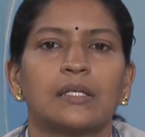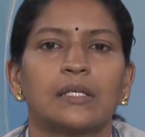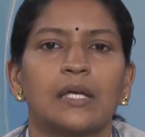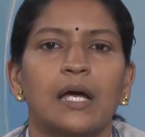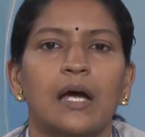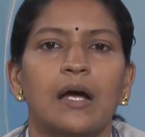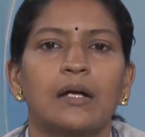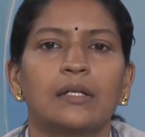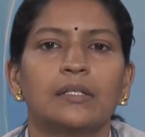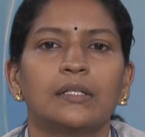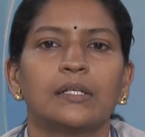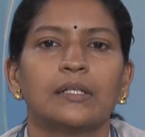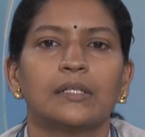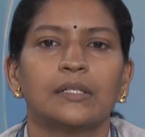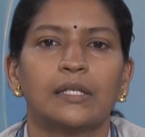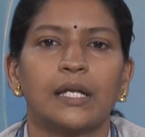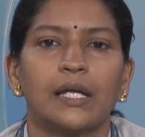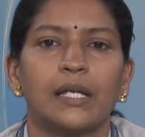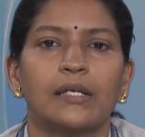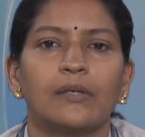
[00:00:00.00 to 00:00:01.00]

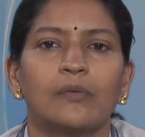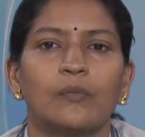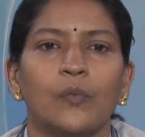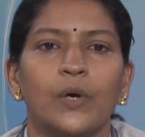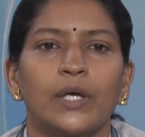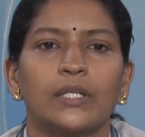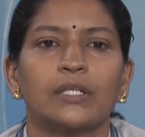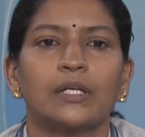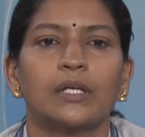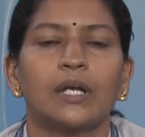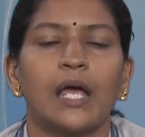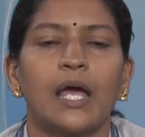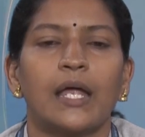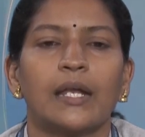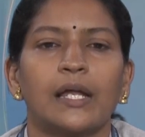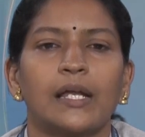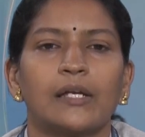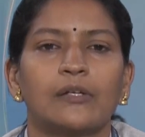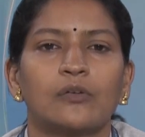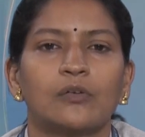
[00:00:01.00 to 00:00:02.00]
can't tell whether an
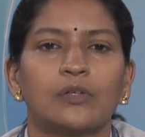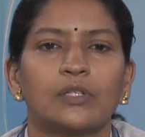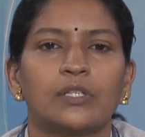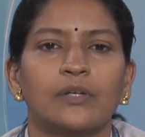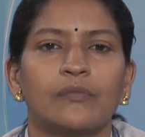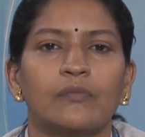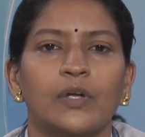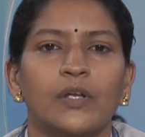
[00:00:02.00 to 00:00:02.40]
algorithm